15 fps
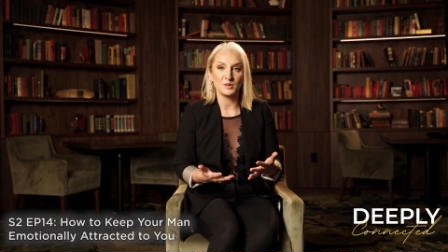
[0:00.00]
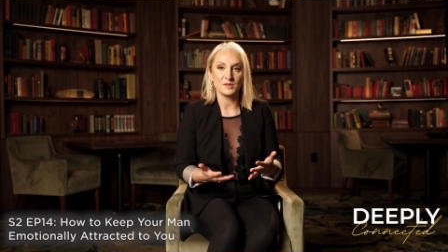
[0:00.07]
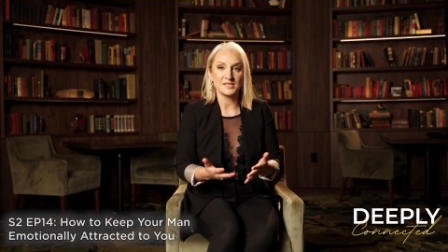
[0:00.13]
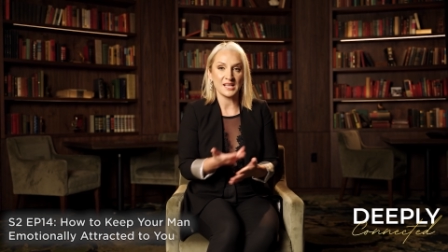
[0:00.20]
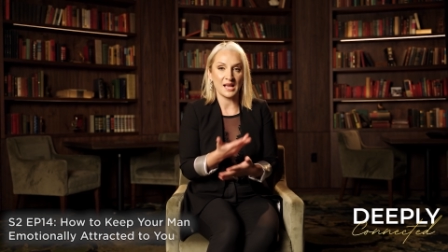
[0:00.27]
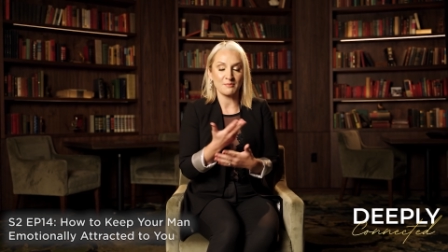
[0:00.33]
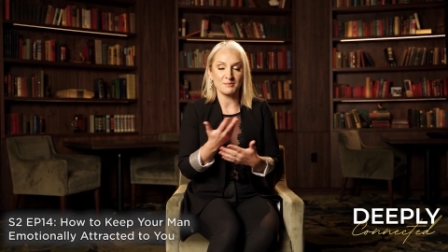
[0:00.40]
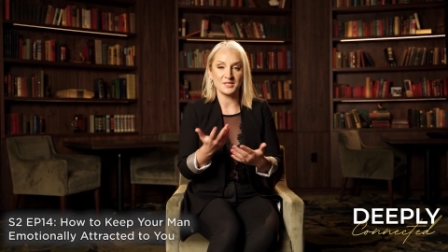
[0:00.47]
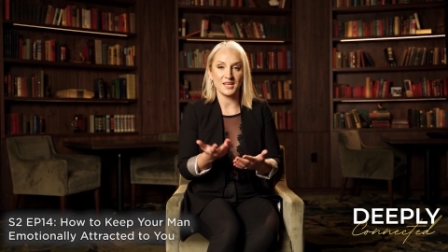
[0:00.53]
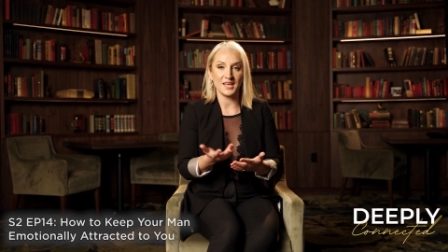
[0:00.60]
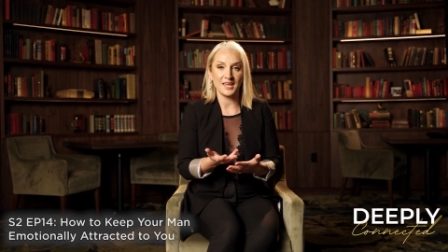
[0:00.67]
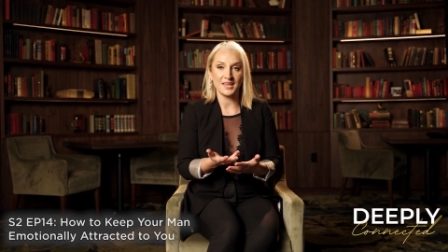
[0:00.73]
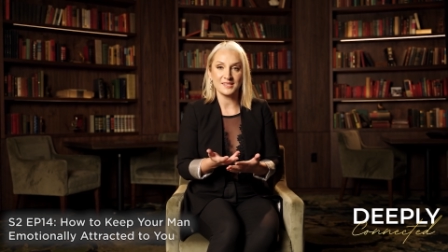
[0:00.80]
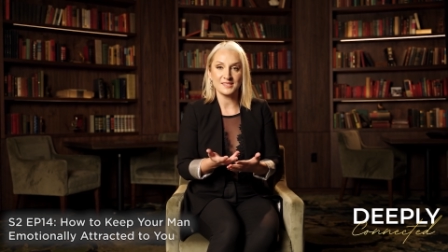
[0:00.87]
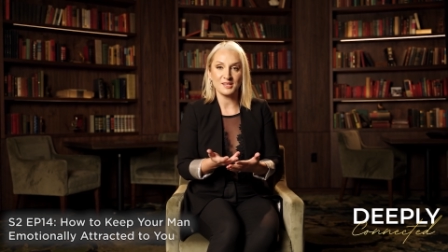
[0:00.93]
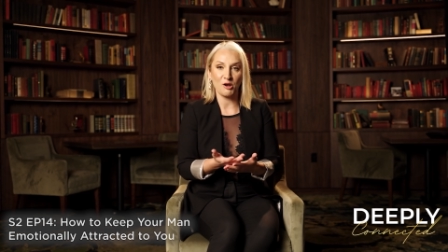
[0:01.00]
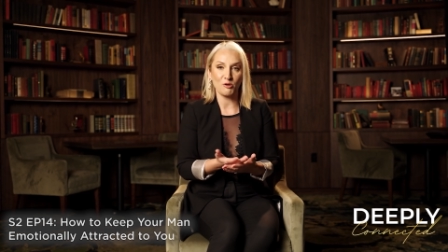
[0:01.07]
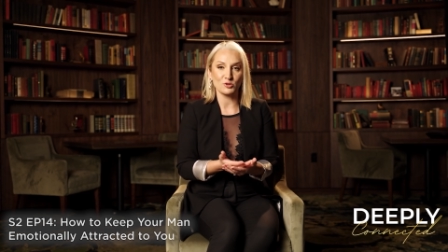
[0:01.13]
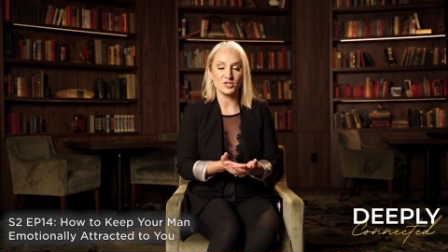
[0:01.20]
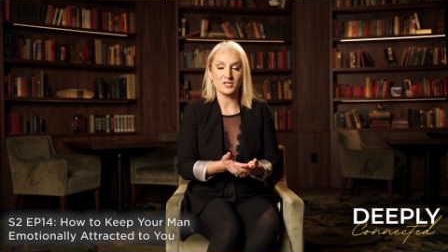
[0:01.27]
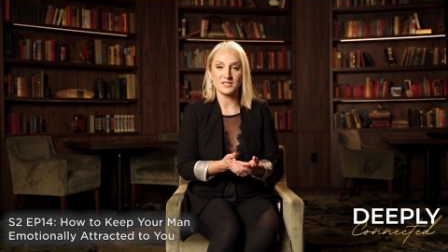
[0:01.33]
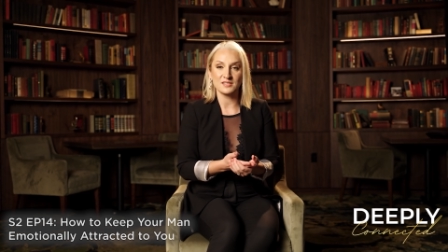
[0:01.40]
Some days,
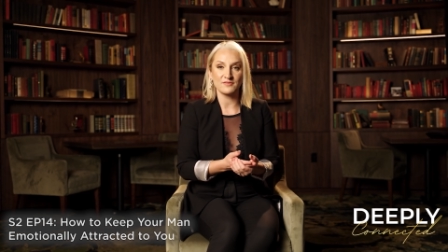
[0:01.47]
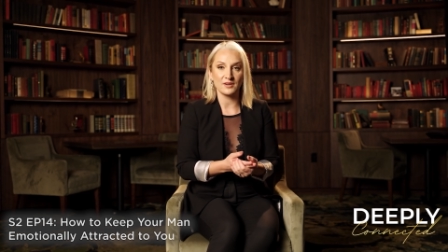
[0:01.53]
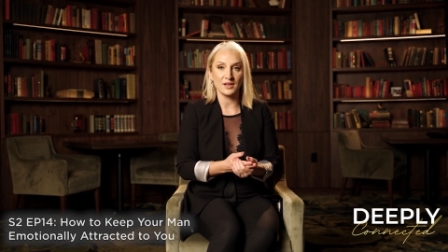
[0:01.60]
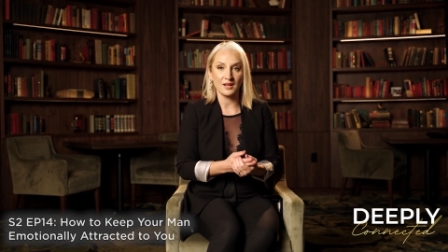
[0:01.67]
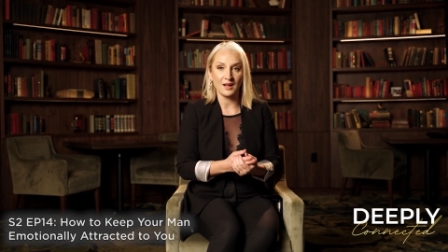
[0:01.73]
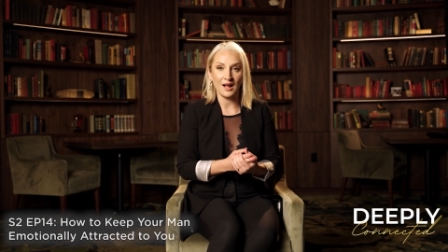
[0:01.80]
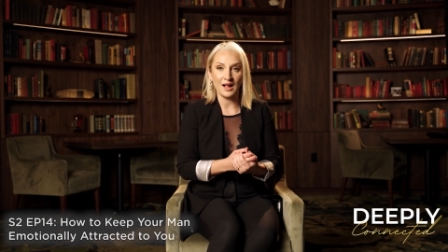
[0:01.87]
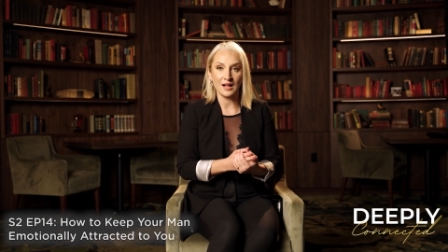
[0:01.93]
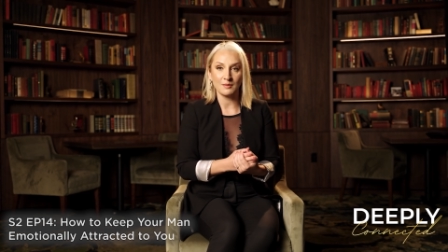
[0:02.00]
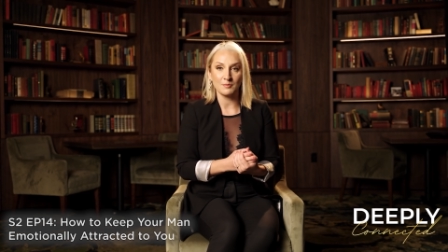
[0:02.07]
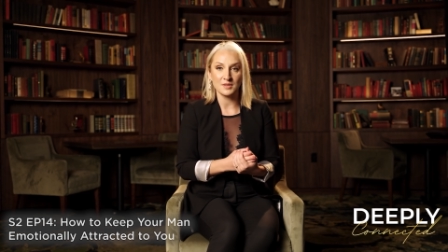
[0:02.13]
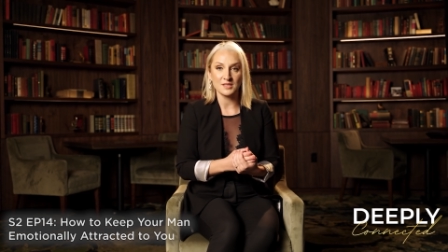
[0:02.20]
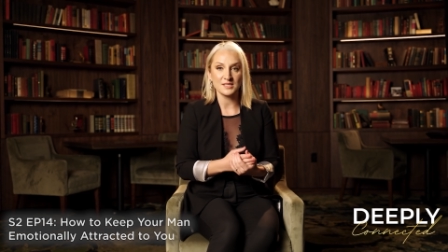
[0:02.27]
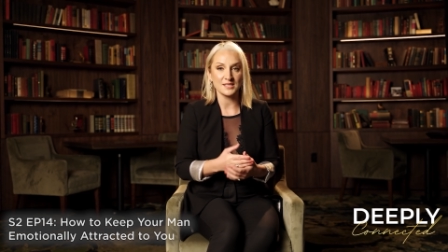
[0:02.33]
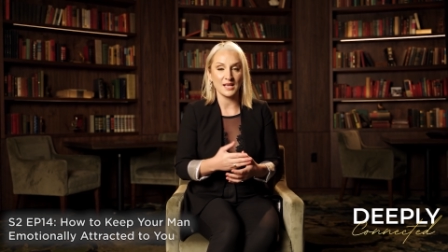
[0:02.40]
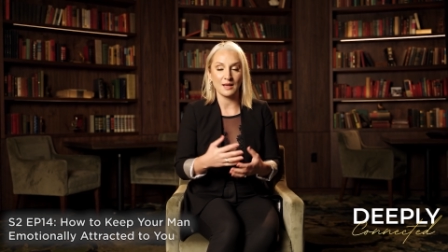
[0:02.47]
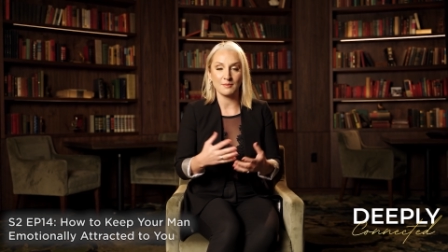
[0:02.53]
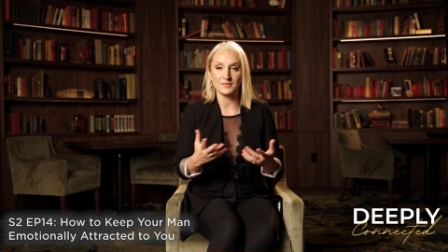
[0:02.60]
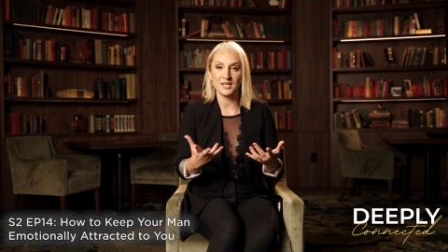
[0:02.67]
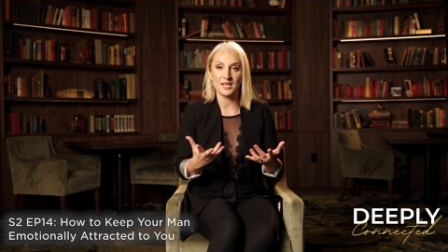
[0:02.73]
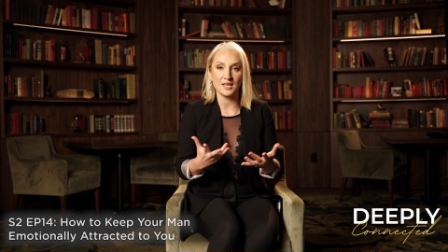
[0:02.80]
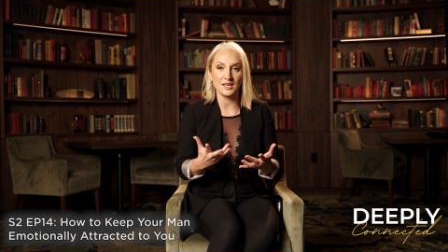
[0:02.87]
ocean is very calm. Some
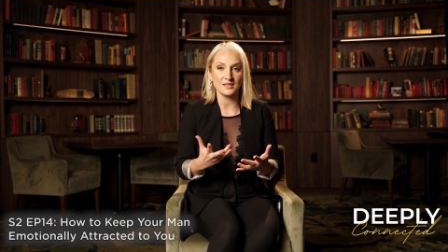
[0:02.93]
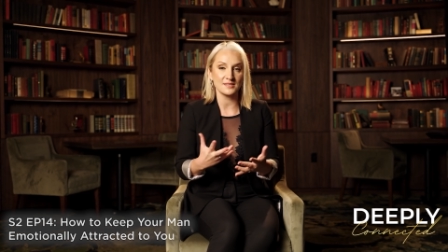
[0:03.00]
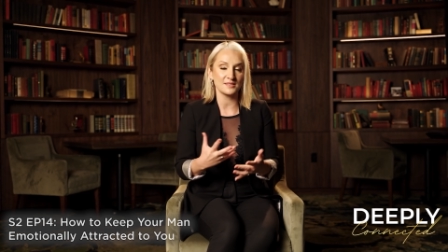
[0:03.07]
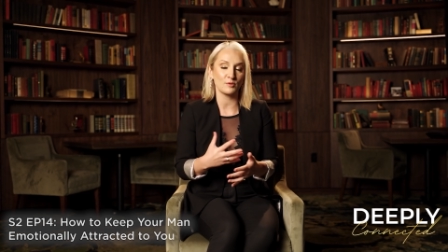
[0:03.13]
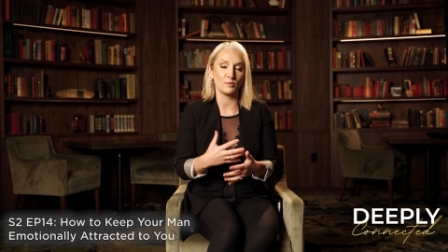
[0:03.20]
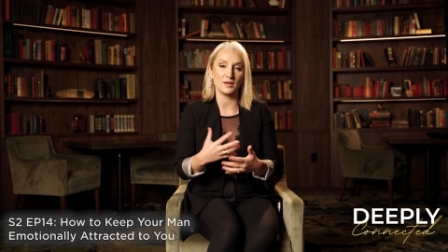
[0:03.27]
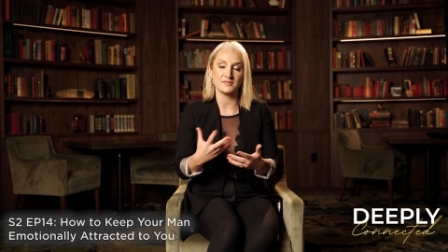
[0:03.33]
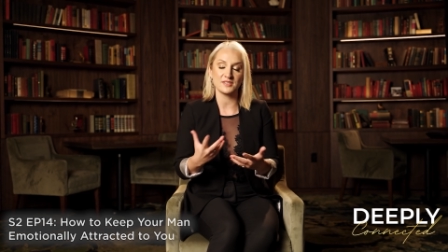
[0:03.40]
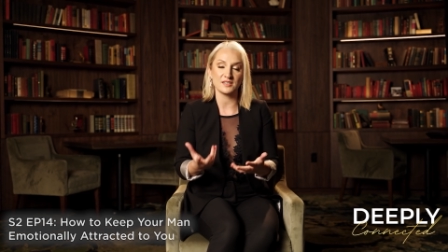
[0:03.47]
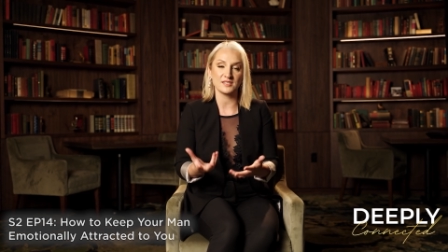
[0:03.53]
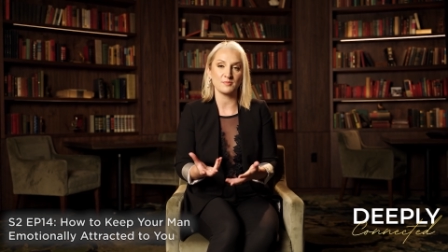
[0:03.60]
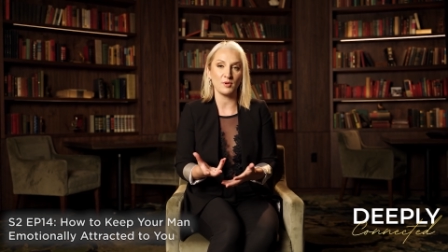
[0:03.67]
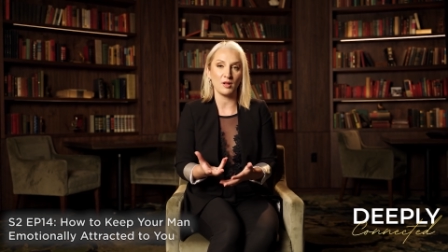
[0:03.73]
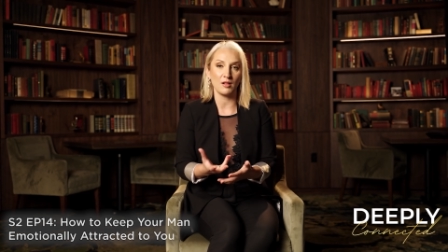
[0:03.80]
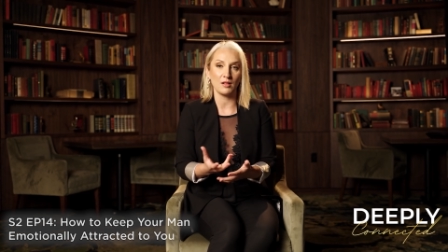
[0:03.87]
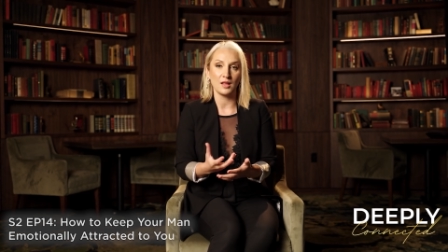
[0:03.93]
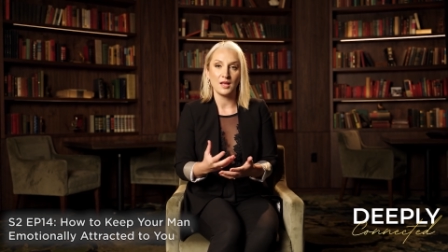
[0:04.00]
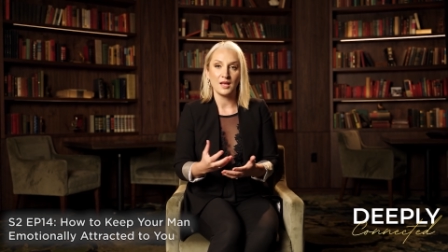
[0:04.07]
days, the waves are small.